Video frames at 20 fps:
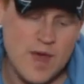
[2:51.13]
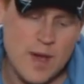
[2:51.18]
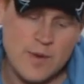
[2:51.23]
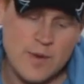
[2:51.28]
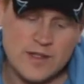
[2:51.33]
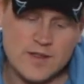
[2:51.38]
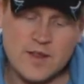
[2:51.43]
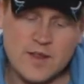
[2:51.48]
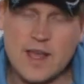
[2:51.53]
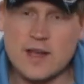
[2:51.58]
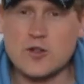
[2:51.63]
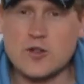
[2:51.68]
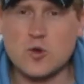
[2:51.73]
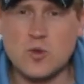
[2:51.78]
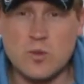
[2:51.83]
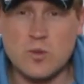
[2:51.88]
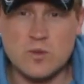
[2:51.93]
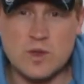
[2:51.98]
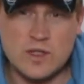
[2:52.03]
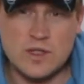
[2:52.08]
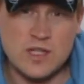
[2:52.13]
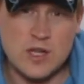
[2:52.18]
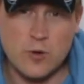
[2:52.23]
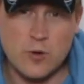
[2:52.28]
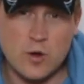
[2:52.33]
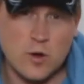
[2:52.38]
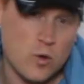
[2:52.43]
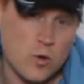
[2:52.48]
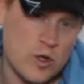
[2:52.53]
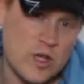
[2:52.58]
That means the actual
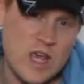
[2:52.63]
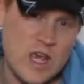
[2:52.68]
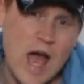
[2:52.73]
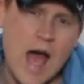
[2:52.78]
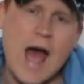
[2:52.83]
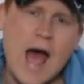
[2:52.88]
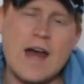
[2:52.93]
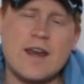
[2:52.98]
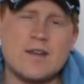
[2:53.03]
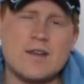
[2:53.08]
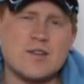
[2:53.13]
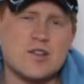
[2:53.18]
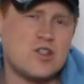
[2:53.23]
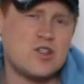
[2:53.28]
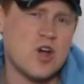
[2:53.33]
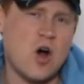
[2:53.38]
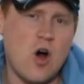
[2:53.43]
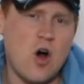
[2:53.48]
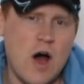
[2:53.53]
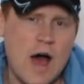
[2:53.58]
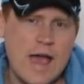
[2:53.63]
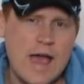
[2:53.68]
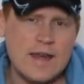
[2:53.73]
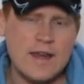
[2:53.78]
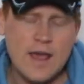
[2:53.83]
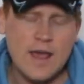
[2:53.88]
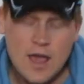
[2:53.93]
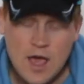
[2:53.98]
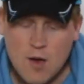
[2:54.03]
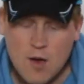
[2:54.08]
material or yarn is
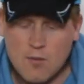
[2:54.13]
dyed